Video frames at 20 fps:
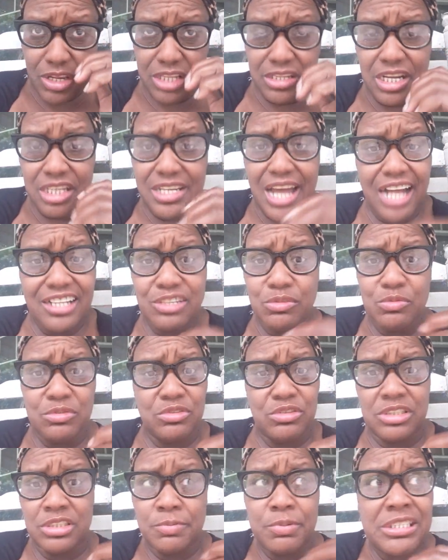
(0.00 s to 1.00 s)
the doctor
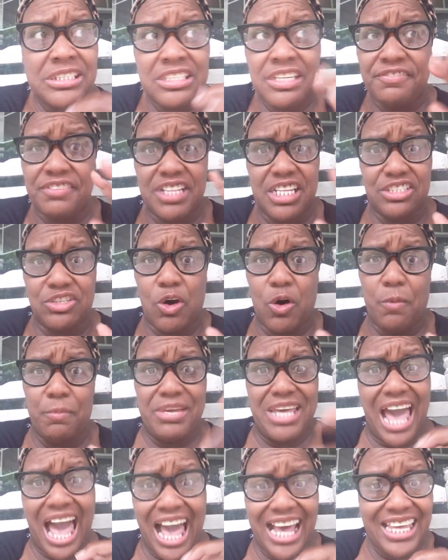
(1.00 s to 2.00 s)
specifically told
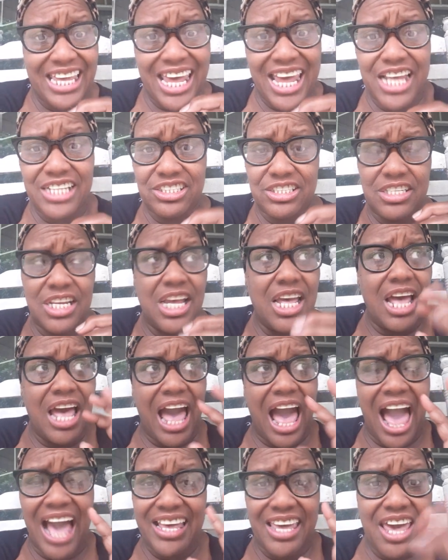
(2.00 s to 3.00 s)
me I can't
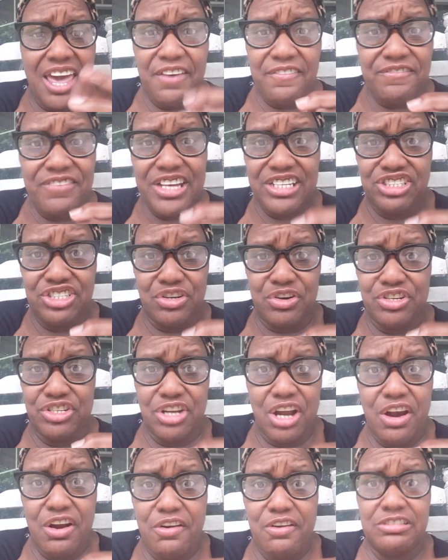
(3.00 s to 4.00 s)
I can't fix your
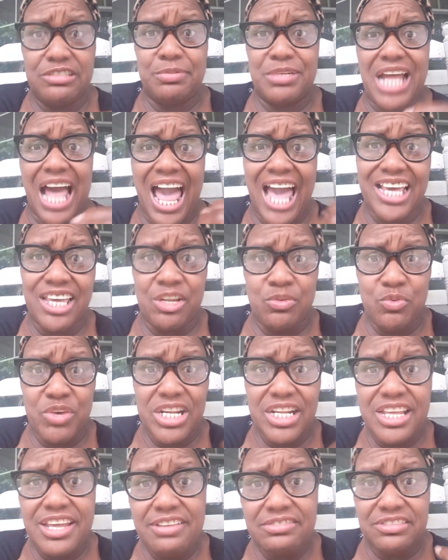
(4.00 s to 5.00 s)
nerves, but I can
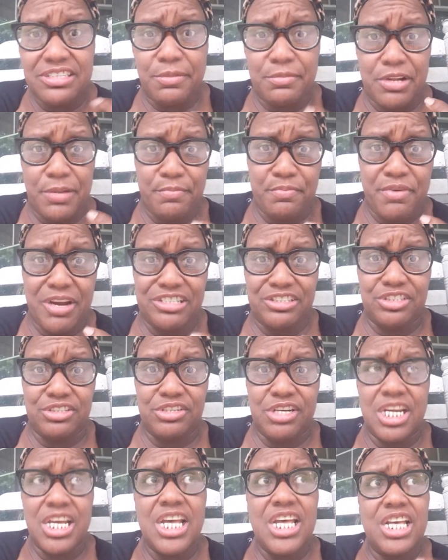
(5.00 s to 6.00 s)
relieve some of the
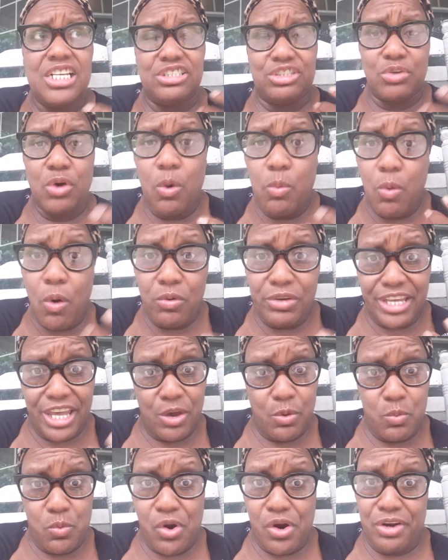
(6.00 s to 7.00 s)
pressure so it won't
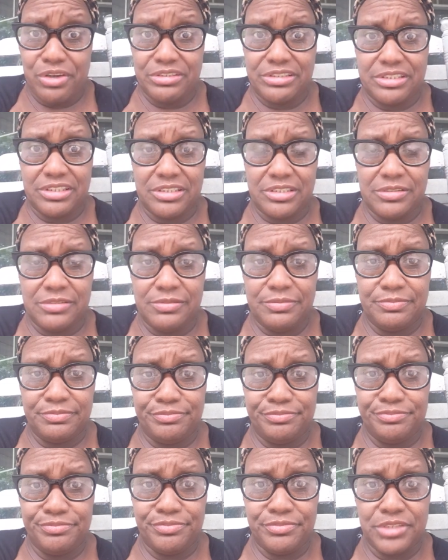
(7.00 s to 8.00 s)
get worse.
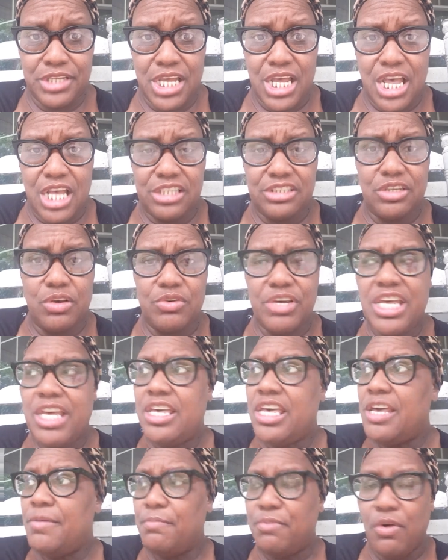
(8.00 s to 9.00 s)
So
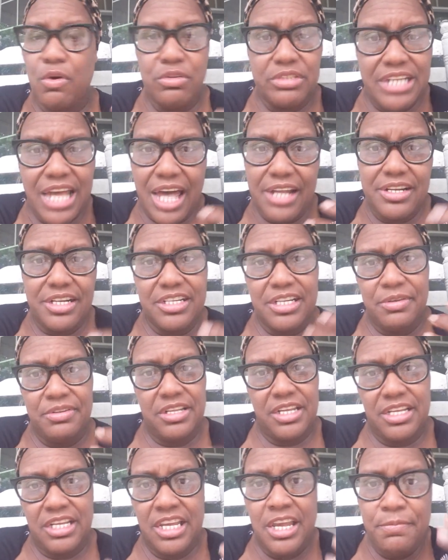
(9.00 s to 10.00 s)
he, he broke down and
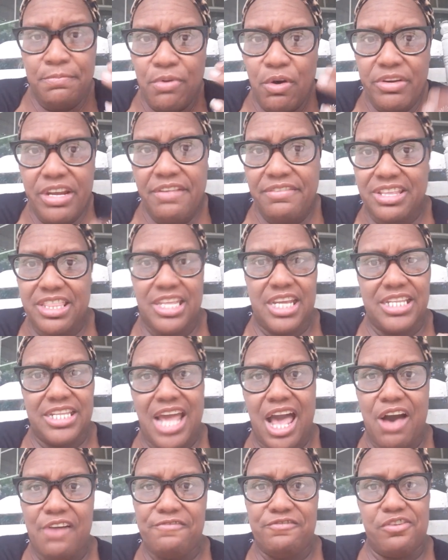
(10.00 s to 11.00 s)
he broke everything
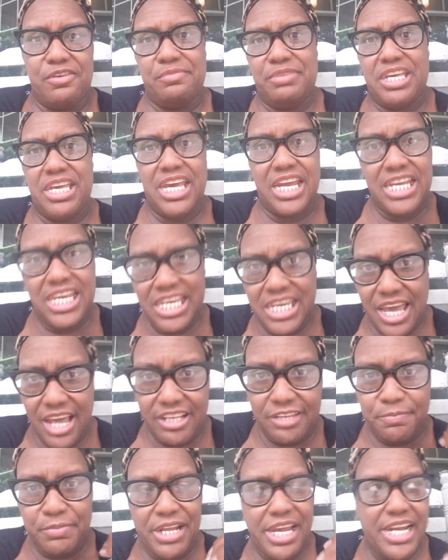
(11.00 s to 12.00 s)
down for me and he
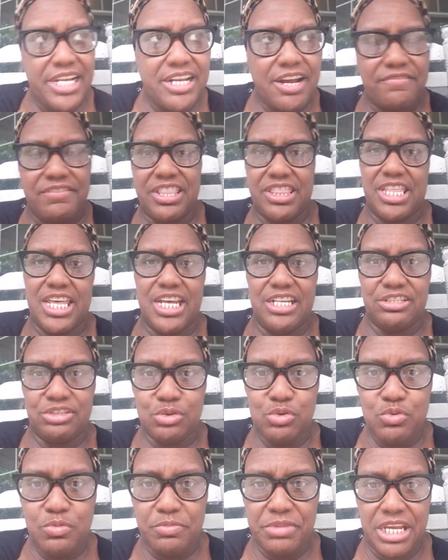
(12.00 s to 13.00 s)
explained everything
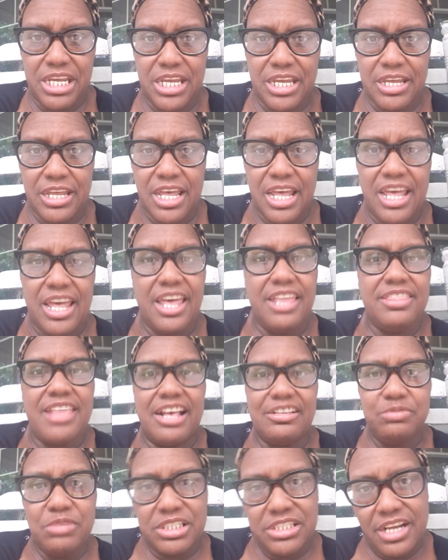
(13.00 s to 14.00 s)
to me. And
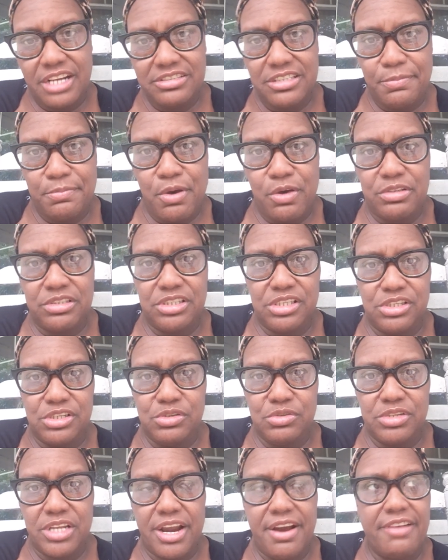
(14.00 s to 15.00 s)
that's what they're supposed to
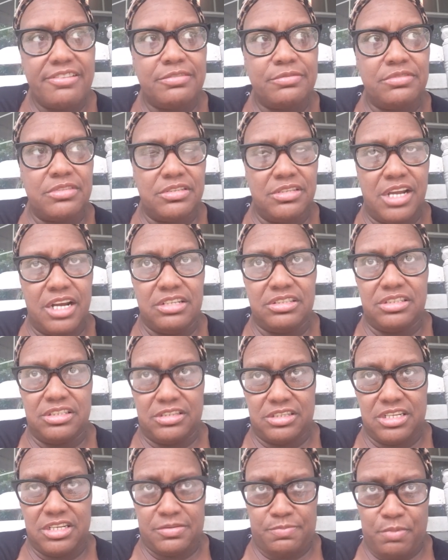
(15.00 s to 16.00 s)
do. They're, they're,
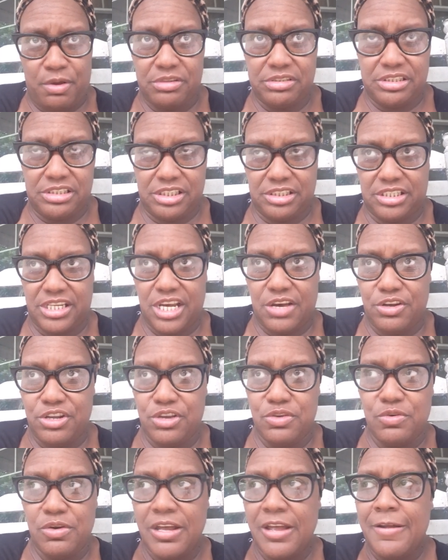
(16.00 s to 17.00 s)
they're supposed to tell
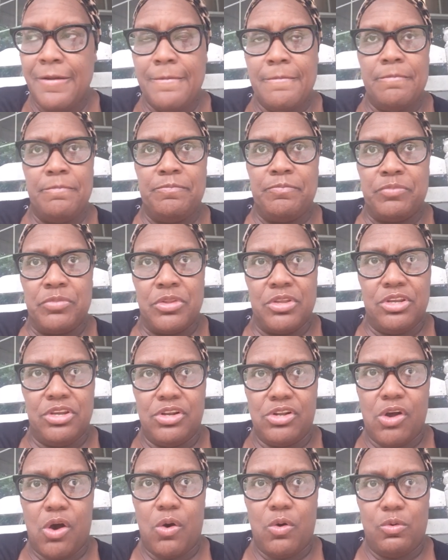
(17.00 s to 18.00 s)
you,
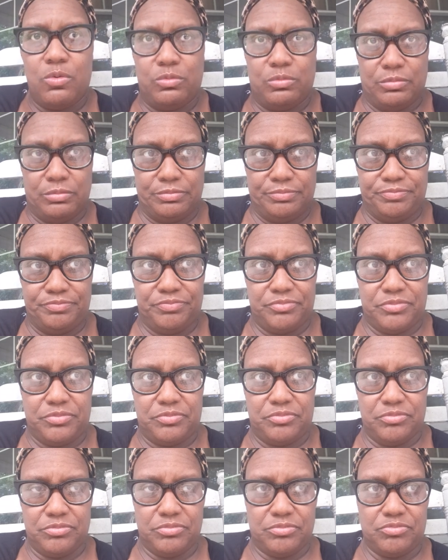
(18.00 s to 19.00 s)
you know,
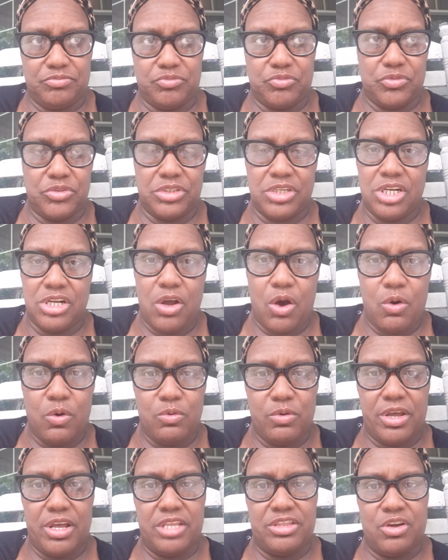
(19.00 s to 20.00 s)
you
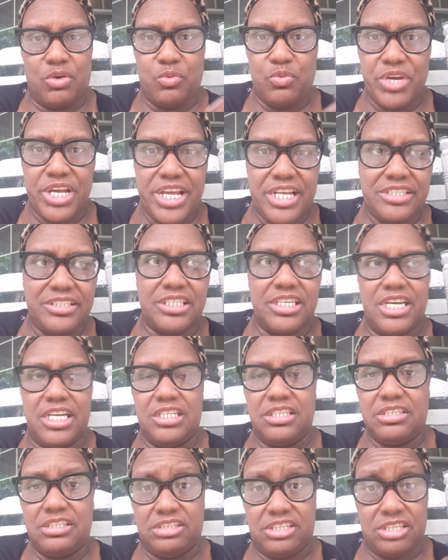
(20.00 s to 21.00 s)
know, the risk
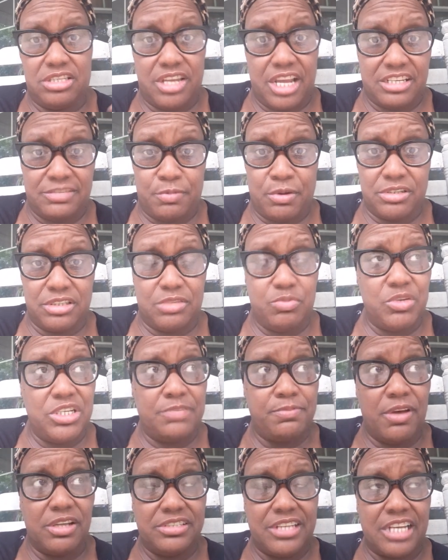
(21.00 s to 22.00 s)
and they're supposed to be
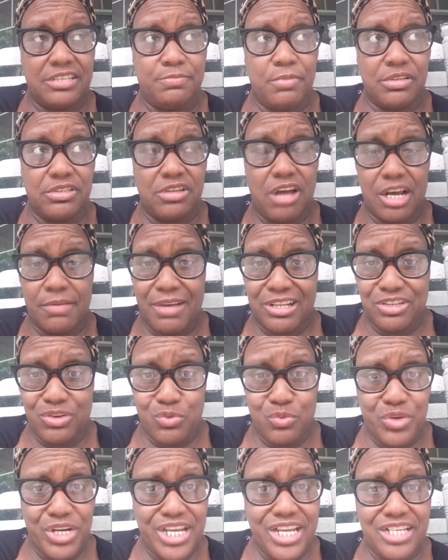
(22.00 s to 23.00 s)
supposed, they're supposed to talk about the
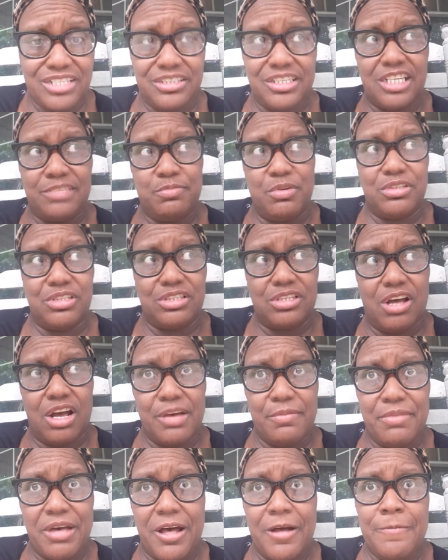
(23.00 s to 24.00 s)
risk. They're supposed to
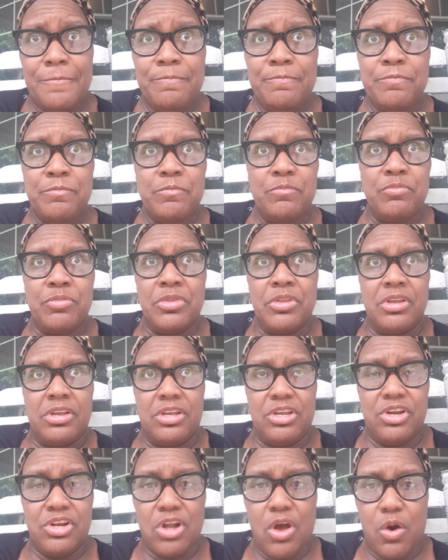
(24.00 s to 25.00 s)
talk about,
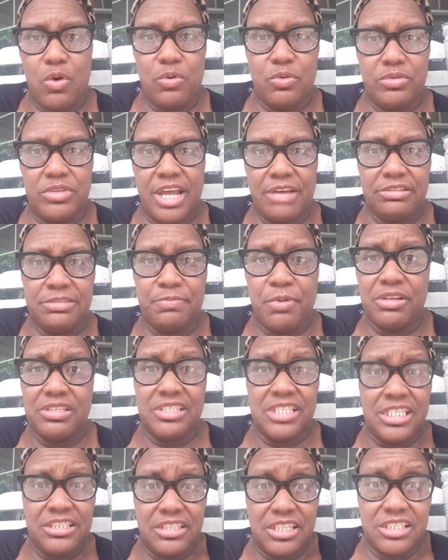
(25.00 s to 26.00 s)
you know, they were
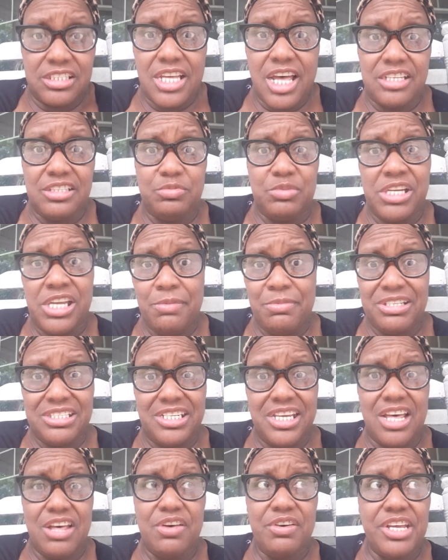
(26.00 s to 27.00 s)
supposed to discuss with him and
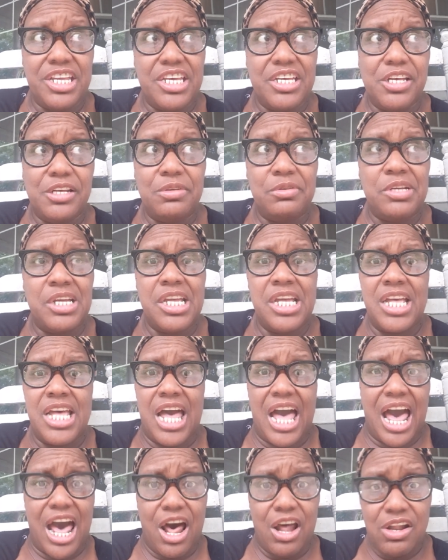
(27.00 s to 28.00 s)
tell him
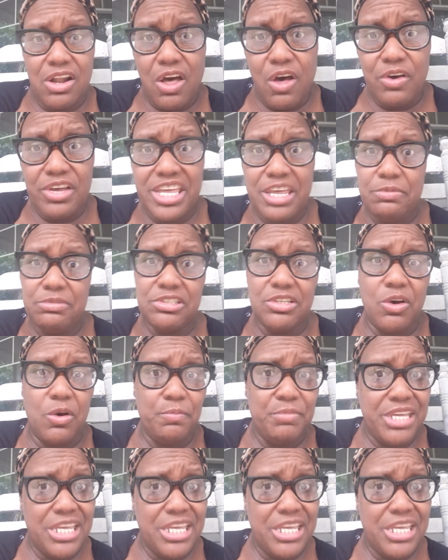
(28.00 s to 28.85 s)
how long he was going to